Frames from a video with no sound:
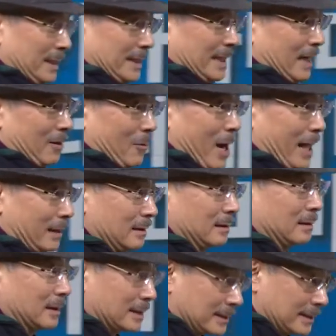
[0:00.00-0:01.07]
when daily
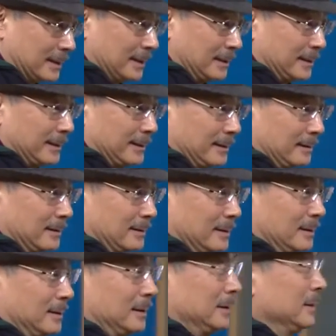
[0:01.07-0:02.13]
necessities are
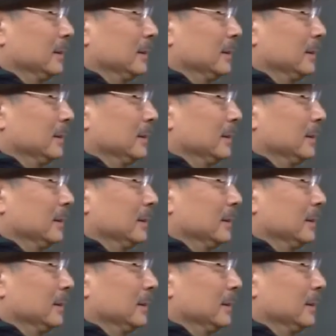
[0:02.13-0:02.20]
needed,